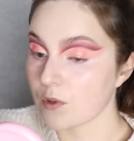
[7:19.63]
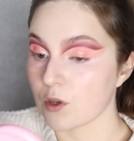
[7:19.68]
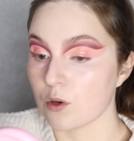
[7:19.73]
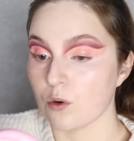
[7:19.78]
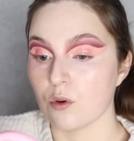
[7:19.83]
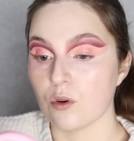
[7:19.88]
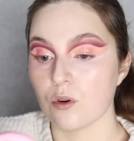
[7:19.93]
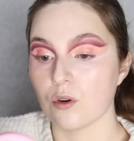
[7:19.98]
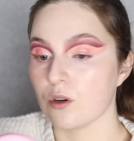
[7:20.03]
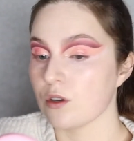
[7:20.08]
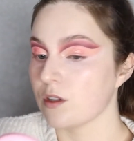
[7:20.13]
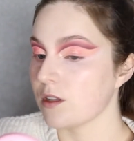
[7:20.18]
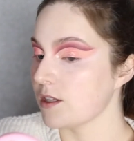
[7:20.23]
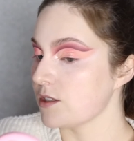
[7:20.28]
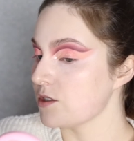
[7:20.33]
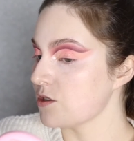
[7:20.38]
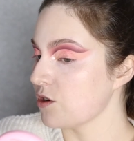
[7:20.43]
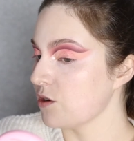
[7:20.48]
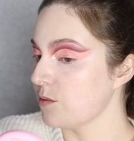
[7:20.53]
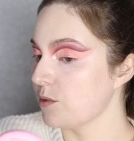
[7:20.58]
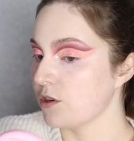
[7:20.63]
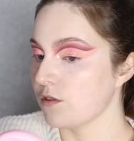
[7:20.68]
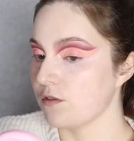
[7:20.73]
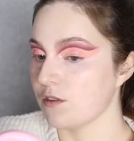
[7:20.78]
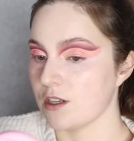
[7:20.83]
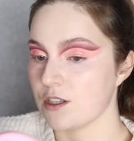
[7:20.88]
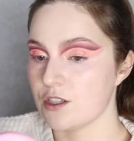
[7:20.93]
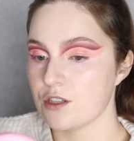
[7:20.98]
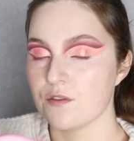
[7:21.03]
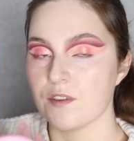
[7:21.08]
Oh, that's so
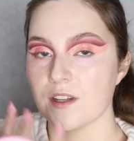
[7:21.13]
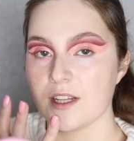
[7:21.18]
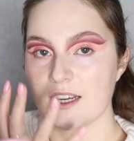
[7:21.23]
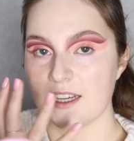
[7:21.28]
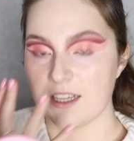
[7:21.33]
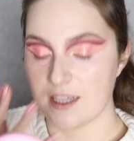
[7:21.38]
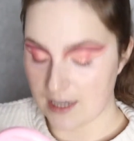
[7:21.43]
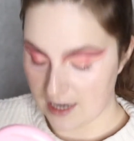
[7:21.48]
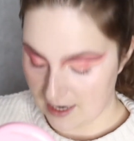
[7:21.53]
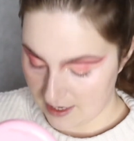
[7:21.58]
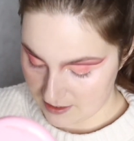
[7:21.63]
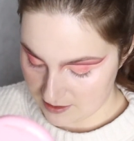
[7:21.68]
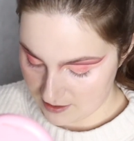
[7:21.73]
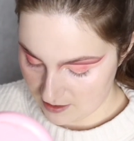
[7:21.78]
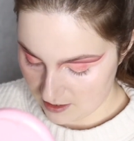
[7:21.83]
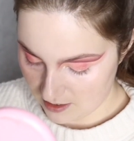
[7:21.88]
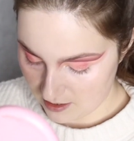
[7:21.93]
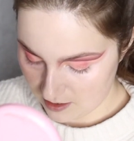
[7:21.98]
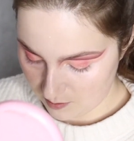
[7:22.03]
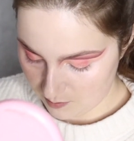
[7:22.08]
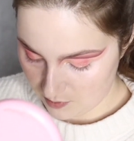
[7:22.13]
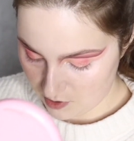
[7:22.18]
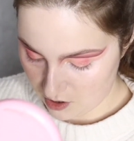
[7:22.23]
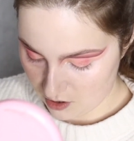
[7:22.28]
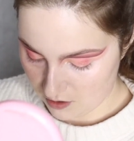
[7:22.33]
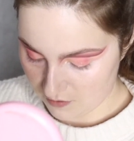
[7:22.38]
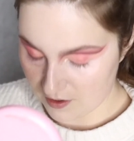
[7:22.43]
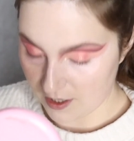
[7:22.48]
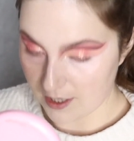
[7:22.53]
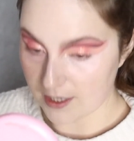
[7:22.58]
beautiful. I just feel like it adds a little bit
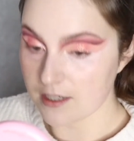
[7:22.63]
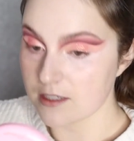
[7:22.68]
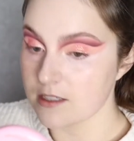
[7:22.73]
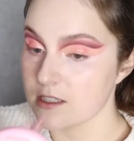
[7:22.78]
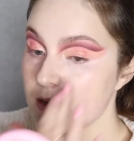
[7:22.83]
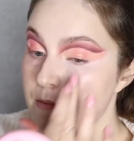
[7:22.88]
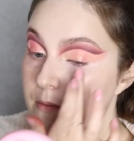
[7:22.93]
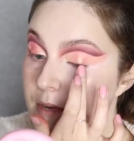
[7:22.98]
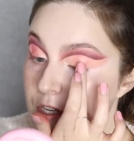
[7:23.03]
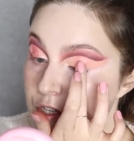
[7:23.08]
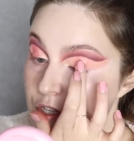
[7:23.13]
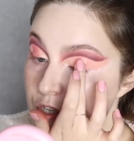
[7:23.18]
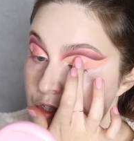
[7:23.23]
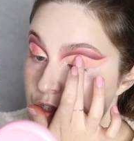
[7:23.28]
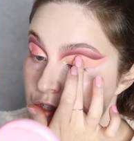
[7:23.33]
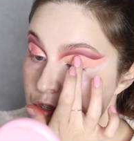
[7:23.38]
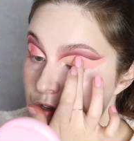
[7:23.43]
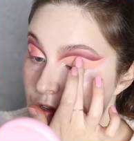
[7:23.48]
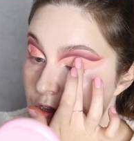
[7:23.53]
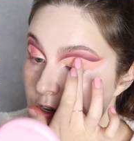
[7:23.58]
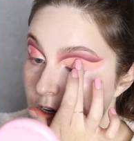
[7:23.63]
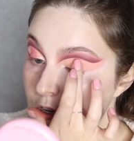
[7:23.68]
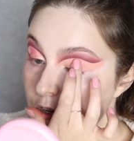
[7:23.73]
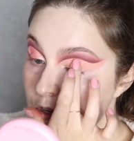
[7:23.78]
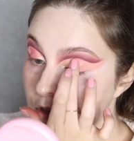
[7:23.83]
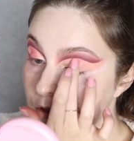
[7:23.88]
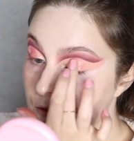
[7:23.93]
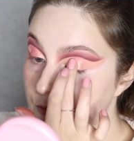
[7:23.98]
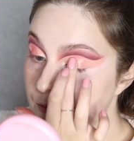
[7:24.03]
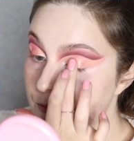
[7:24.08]
of like dimension to the
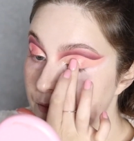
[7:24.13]
look.